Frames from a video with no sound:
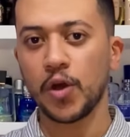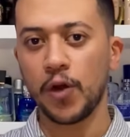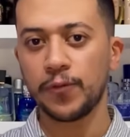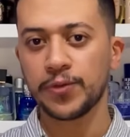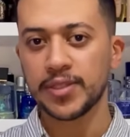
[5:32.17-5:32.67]

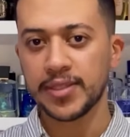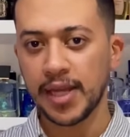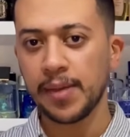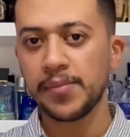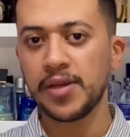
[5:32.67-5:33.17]
of
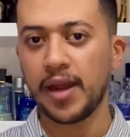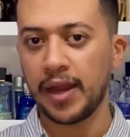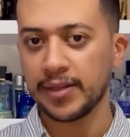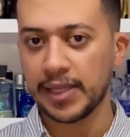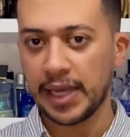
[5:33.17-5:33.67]
cinnamon and